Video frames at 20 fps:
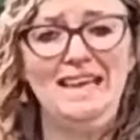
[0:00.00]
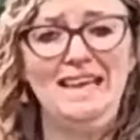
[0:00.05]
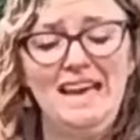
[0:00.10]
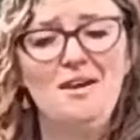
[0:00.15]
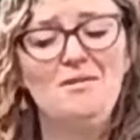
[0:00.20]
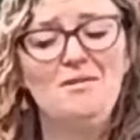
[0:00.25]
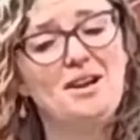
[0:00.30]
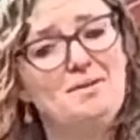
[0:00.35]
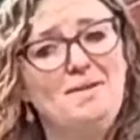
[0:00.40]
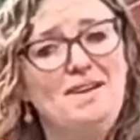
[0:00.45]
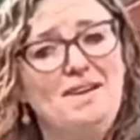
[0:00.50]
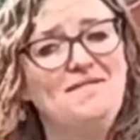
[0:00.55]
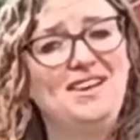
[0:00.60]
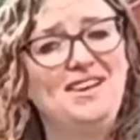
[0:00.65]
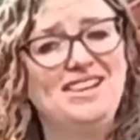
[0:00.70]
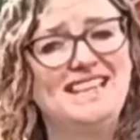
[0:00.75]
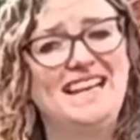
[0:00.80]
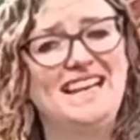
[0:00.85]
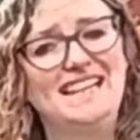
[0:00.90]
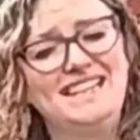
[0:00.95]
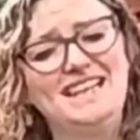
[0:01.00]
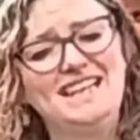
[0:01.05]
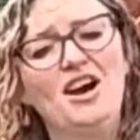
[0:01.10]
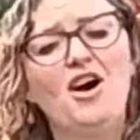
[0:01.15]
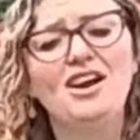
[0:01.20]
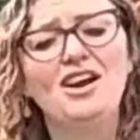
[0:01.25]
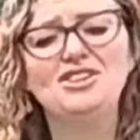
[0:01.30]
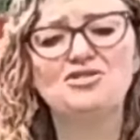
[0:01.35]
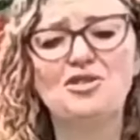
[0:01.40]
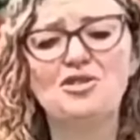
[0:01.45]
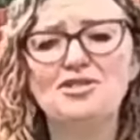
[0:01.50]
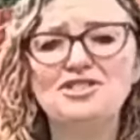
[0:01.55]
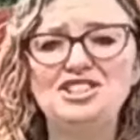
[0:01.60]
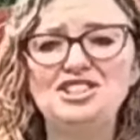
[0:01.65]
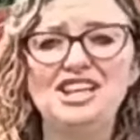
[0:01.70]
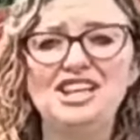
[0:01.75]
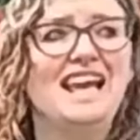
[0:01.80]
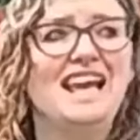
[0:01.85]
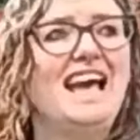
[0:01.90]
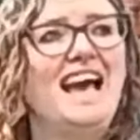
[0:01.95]
We're going to be investigating hydrology
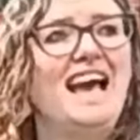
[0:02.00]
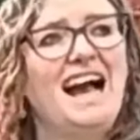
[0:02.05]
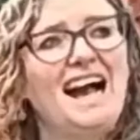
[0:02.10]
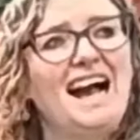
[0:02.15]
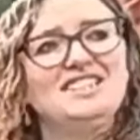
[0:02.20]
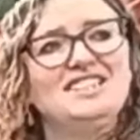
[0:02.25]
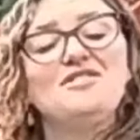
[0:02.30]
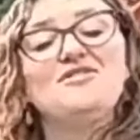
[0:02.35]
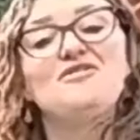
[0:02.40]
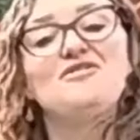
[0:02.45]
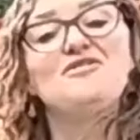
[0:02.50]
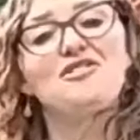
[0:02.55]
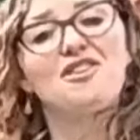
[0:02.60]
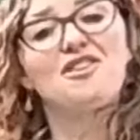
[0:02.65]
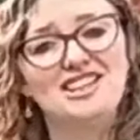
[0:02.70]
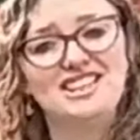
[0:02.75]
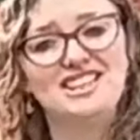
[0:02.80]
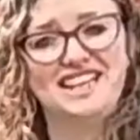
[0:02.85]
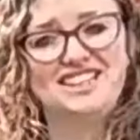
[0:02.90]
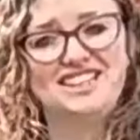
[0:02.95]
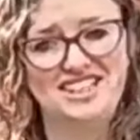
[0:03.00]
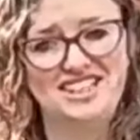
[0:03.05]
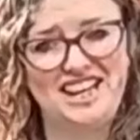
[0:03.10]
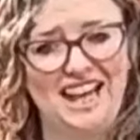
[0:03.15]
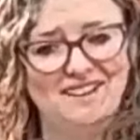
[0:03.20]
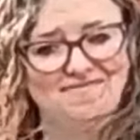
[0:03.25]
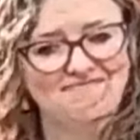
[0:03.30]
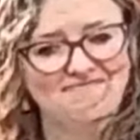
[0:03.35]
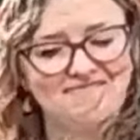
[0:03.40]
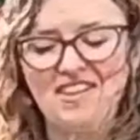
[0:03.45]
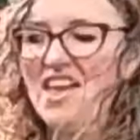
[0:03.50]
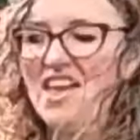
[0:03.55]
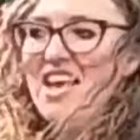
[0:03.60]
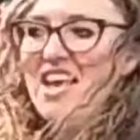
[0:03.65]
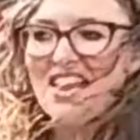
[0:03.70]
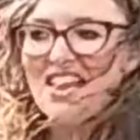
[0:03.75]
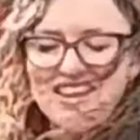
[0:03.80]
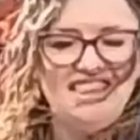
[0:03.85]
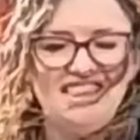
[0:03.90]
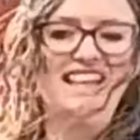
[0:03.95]
and flooding today.
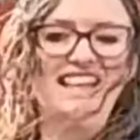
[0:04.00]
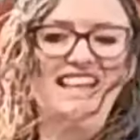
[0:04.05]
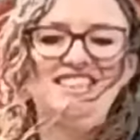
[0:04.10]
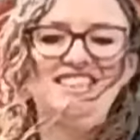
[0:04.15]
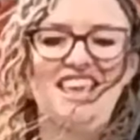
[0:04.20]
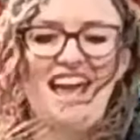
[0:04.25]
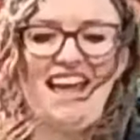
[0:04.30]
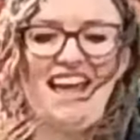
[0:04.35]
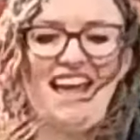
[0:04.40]
Yet again, I'm